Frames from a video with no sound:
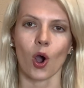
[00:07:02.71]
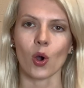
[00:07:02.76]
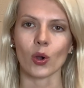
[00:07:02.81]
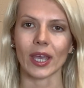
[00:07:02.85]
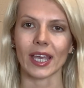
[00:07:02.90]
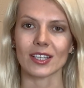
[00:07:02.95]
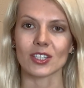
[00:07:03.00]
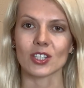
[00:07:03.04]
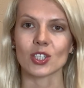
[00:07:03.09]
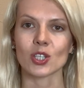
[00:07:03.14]

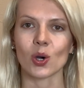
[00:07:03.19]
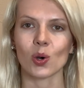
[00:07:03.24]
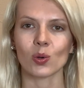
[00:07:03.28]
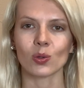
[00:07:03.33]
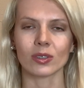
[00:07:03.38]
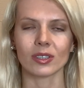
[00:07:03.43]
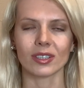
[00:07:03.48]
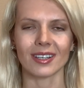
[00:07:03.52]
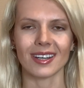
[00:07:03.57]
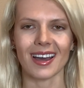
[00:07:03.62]
Okay,
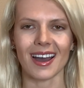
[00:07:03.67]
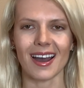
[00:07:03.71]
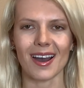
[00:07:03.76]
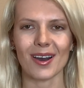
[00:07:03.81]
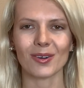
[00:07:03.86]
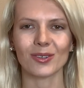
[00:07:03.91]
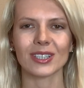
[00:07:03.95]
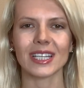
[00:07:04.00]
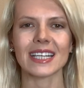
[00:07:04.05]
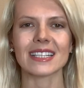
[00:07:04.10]
so
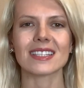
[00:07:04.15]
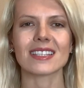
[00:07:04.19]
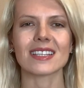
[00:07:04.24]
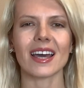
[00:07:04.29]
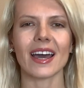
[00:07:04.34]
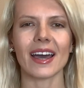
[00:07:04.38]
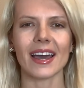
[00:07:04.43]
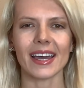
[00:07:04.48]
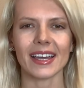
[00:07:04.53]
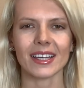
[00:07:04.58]
now
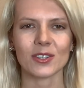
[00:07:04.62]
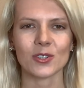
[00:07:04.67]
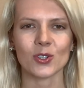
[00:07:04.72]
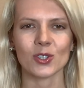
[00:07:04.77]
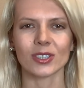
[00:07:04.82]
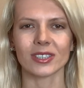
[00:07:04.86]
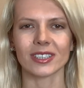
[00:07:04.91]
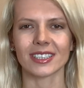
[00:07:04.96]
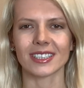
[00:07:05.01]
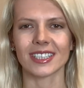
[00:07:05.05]
let's
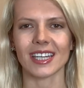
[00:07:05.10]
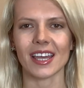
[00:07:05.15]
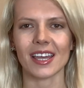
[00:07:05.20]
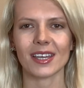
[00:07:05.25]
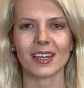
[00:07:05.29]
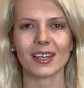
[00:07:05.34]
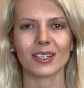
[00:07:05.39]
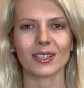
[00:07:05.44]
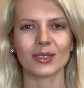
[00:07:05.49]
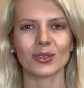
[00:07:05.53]
actually
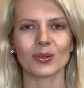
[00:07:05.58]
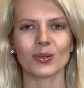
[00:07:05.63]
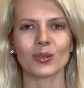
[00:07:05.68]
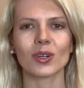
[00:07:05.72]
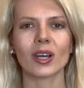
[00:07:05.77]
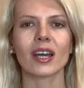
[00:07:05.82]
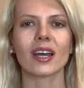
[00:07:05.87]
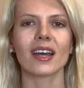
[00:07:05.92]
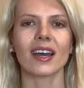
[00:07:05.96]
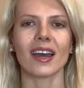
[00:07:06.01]
take a
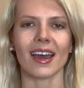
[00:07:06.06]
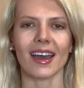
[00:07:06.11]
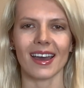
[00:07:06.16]
look